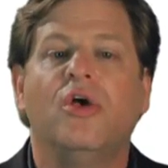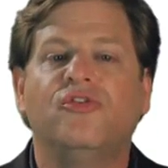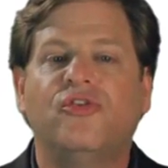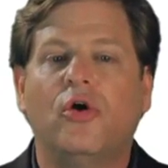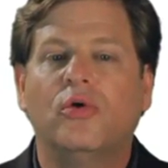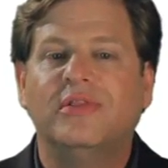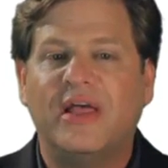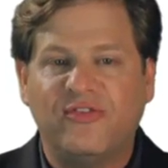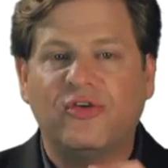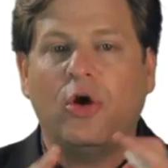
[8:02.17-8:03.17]
So
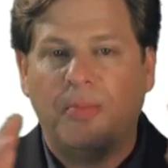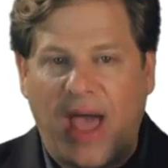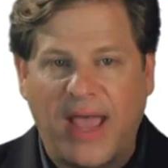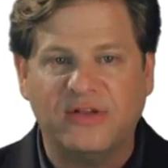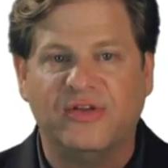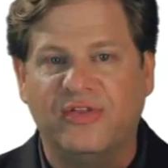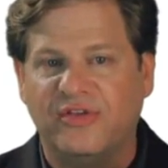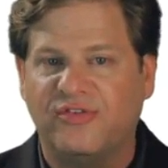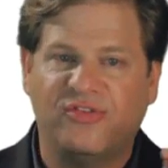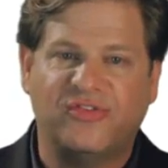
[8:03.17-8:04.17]
let's go back to
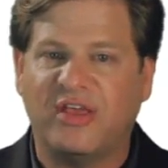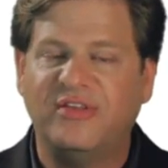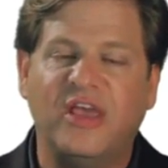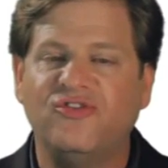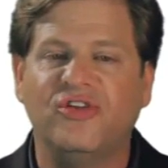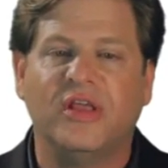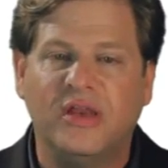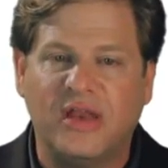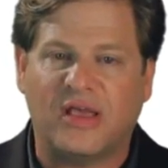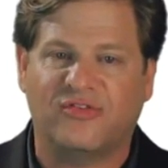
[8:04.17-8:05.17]
this citation
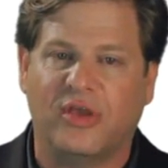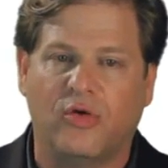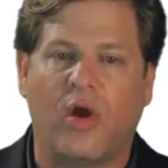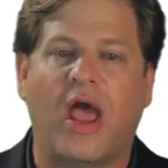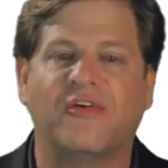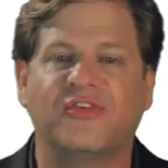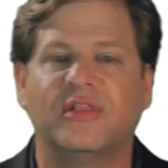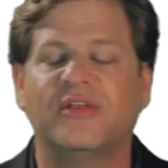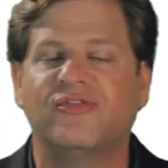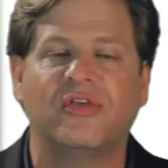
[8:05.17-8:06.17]
indexing graph
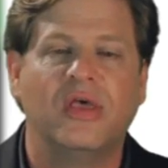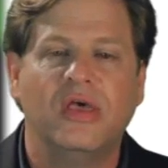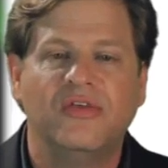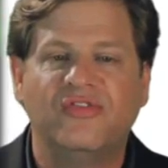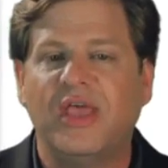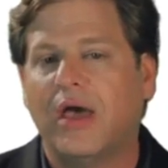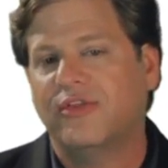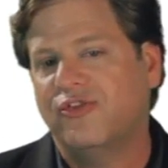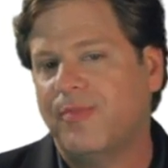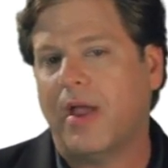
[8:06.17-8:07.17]
and let's see how
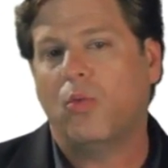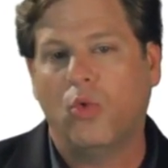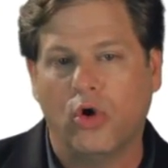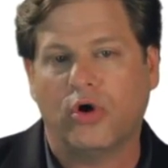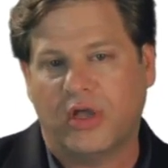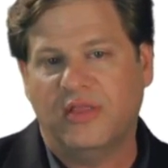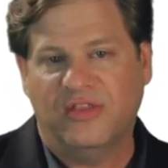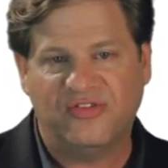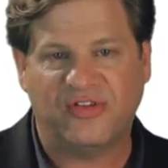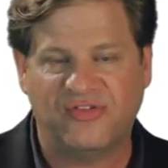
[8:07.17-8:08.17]
this might work in
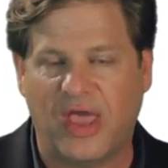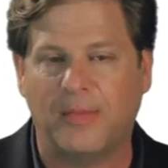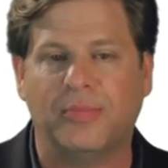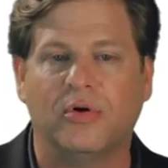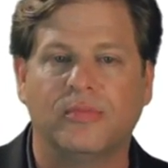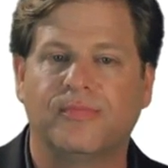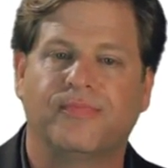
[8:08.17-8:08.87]
this example.